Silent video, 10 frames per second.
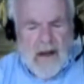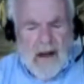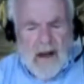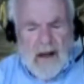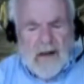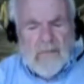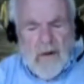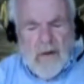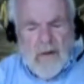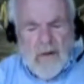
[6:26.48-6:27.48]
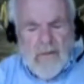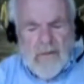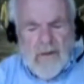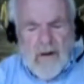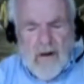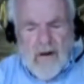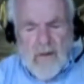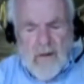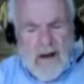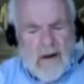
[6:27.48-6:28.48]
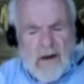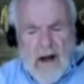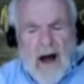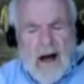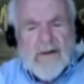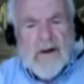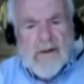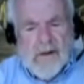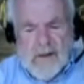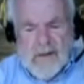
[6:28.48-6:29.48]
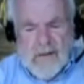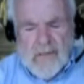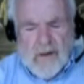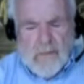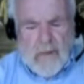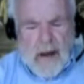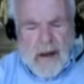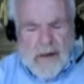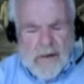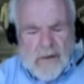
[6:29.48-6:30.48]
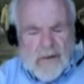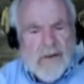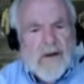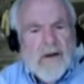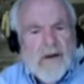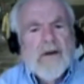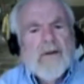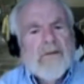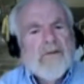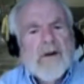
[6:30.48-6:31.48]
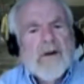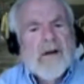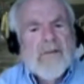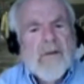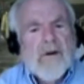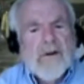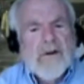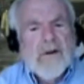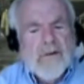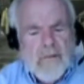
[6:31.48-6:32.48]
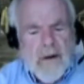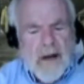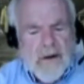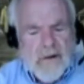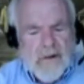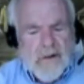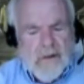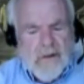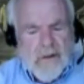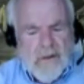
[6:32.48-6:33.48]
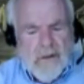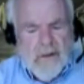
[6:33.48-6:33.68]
and move without consciousness of your patterns, you'll reinforce those patterns.